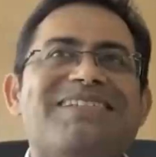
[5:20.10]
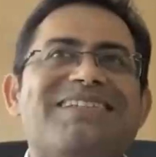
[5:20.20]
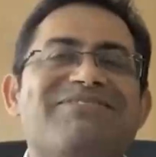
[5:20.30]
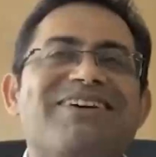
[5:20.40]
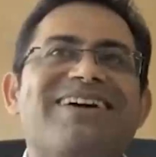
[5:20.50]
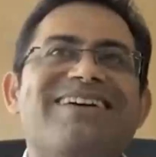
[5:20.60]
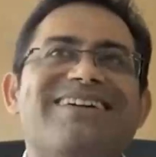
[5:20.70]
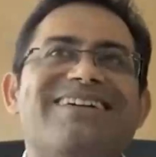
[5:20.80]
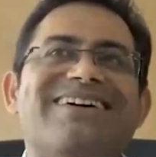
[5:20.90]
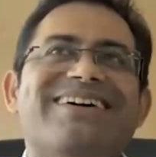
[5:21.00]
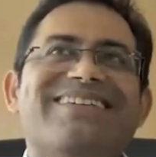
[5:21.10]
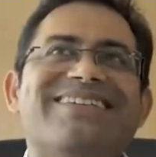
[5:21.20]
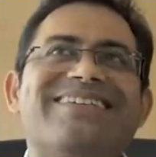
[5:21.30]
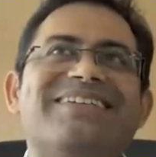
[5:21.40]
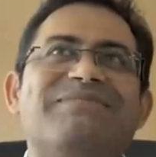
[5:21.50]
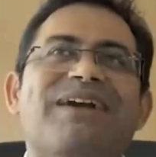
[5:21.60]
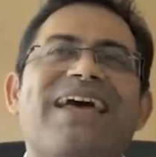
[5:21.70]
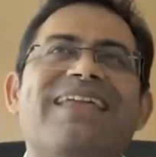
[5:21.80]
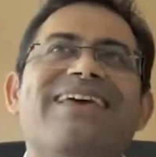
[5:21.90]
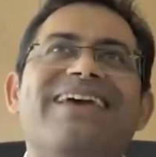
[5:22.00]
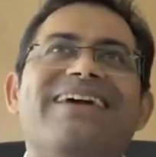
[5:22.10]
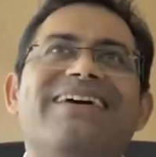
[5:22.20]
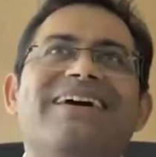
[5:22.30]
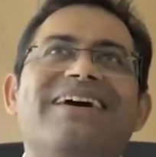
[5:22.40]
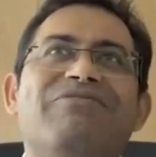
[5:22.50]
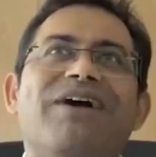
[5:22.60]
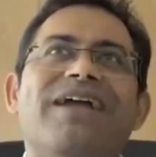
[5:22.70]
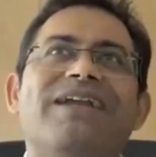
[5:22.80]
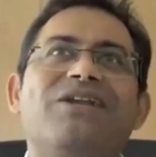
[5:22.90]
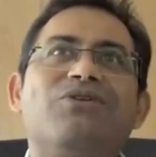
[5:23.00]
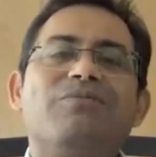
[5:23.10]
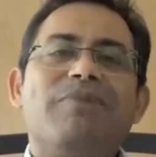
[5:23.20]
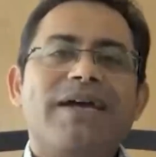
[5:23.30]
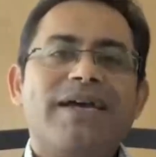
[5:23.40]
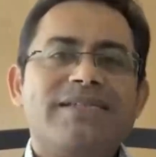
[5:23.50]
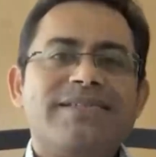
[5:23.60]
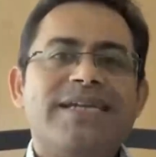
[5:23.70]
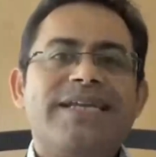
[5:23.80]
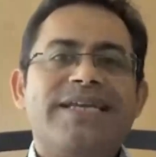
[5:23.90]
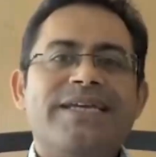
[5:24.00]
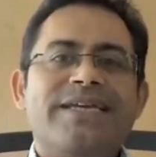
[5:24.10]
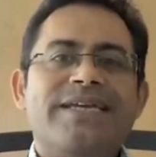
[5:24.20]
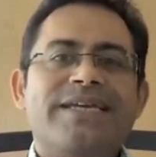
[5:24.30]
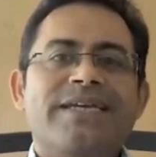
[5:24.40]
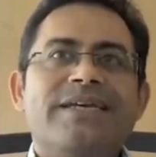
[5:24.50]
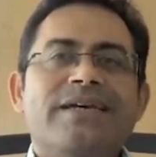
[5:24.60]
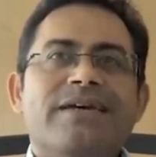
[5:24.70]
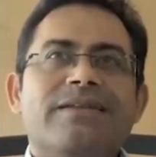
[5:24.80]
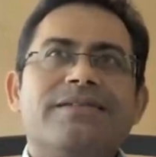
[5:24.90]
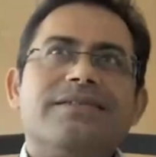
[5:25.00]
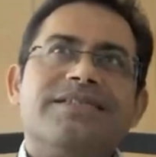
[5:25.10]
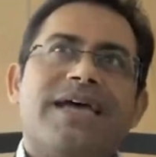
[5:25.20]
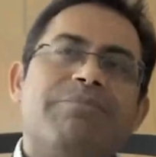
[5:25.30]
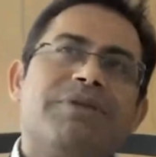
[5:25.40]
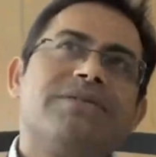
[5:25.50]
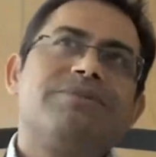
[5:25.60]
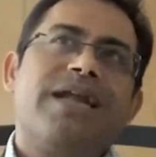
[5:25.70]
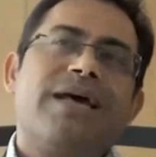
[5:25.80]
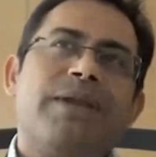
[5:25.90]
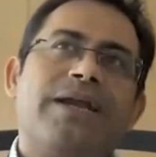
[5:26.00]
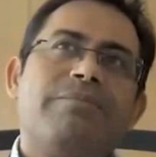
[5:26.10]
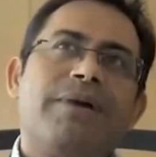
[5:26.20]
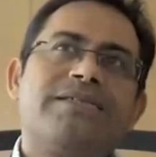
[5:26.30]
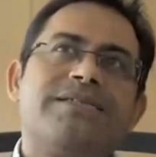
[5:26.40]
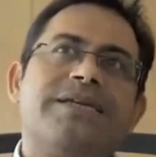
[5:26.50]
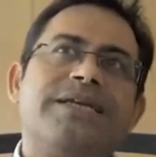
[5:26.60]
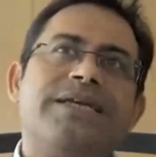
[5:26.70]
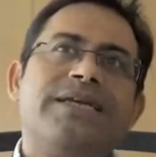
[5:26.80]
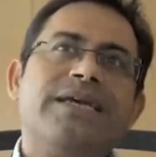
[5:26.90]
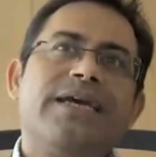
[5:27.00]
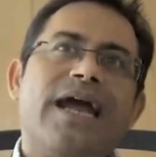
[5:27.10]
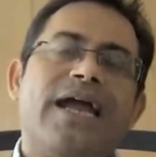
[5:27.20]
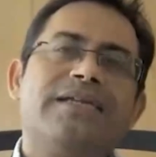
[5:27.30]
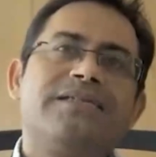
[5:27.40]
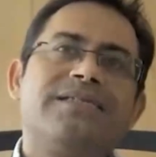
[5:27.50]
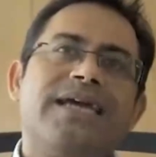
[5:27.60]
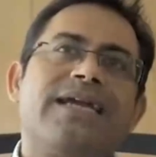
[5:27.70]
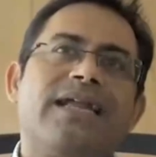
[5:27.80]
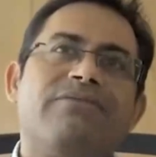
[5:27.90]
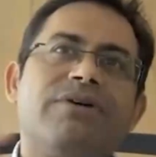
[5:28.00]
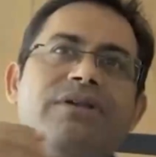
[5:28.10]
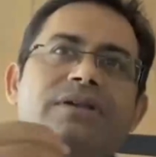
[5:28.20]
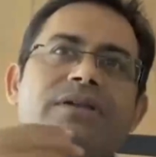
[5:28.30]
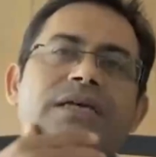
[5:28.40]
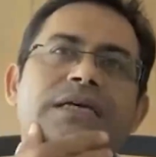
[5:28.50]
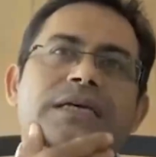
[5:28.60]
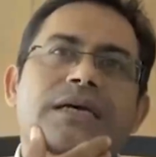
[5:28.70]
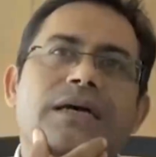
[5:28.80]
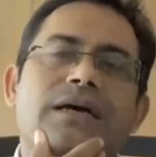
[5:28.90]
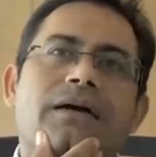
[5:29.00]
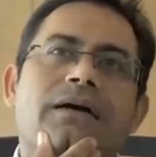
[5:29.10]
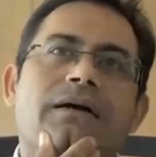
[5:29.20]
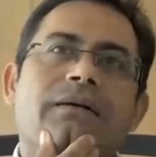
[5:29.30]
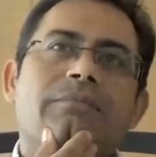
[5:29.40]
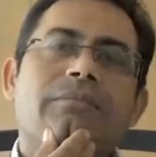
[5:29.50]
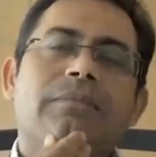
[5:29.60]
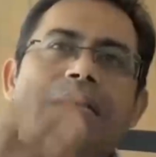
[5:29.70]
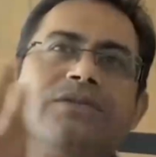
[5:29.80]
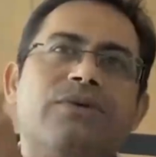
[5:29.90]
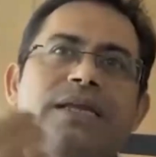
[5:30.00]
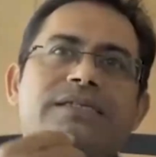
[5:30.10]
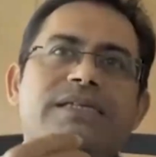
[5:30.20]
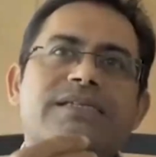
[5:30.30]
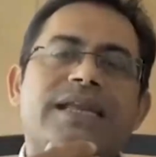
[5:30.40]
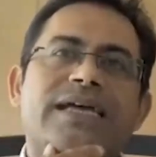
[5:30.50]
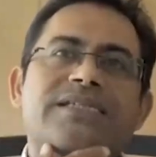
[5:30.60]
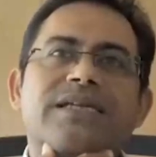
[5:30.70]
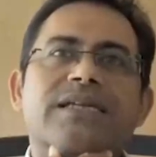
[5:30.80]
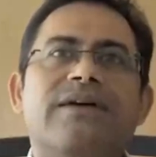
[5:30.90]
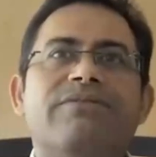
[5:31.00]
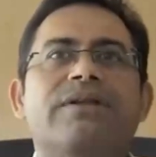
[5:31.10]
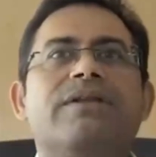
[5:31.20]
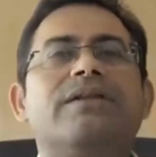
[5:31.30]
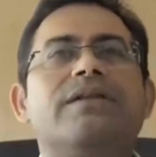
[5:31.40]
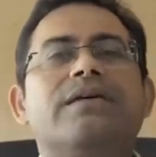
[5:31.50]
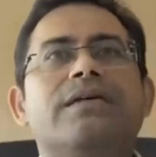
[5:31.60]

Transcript: difficult, Shitish, but I think if I include my city, the championships that I played in my city and state level, as well as a national level,